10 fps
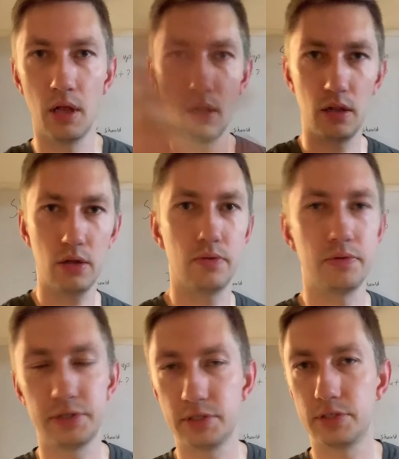Hello,
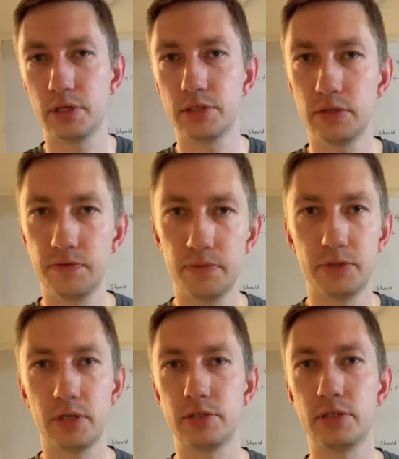this is Justin from
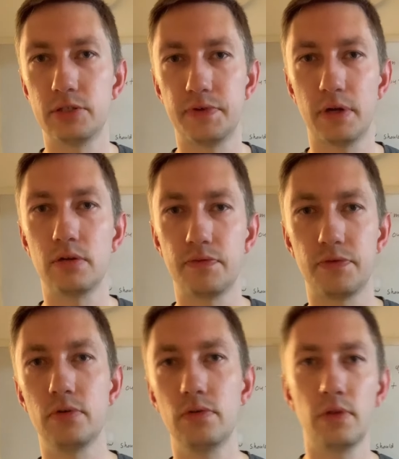Justin's Fountain
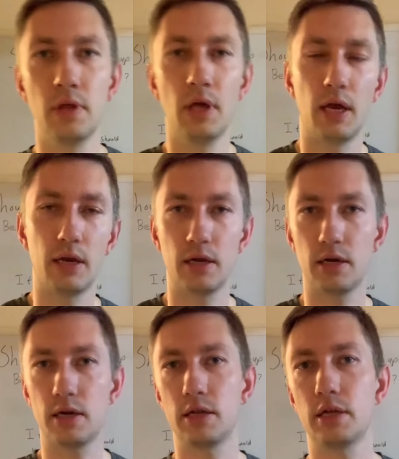of Youth, and I
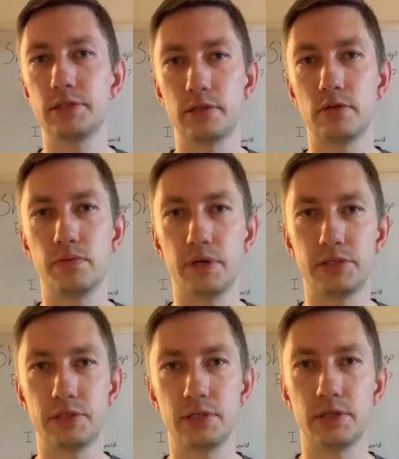got an excellent
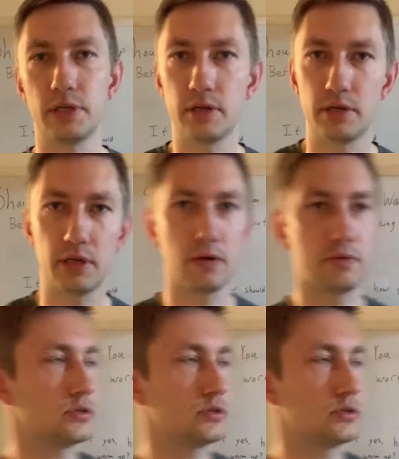question the other day, which